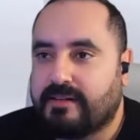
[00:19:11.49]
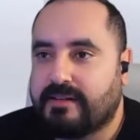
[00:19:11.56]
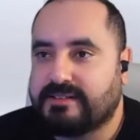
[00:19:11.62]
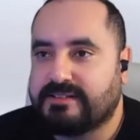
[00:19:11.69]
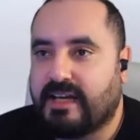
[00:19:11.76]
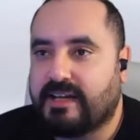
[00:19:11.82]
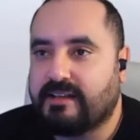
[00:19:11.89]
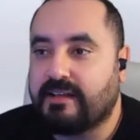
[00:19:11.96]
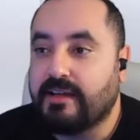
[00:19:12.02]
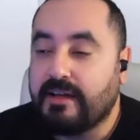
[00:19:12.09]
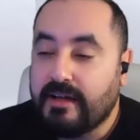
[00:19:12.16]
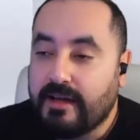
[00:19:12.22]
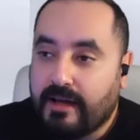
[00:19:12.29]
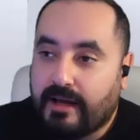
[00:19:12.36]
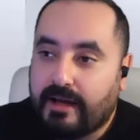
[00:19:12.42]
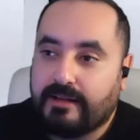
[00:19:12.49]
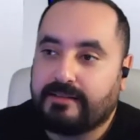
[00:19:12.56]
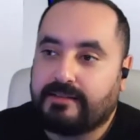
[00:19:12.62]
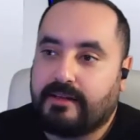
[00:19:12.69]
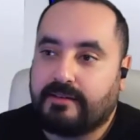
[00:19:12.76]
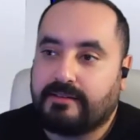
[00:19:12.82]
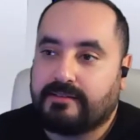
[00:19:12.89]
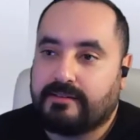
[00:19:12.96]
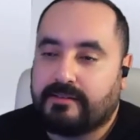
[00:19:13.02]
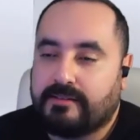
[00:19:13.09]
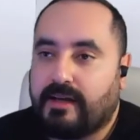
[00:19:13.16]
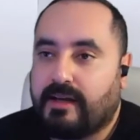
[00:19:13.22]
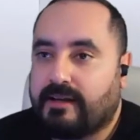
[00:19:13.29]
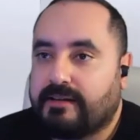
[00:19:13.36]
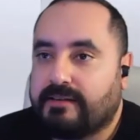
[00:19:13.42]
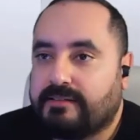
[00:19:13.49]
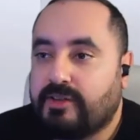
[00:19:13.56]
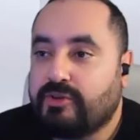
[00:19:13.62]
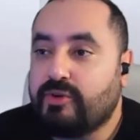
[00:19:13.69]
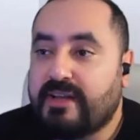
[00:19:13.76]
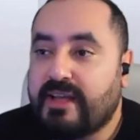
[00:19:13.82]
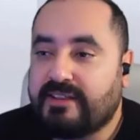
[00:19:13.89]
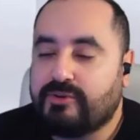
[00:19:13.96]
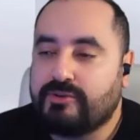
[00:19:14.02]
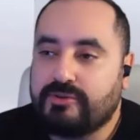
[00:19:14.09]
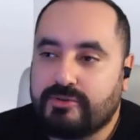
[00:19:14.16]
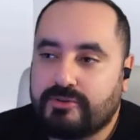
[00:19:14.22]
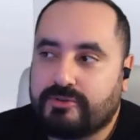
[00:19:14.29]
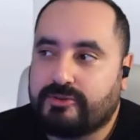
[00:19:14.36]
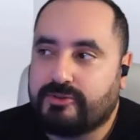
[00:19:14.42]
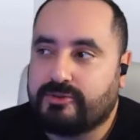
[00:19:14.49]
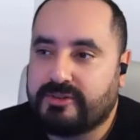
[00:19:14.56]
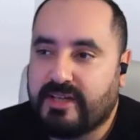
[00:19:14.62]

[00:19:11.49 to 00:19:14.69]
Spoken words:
Exactly. And did you get to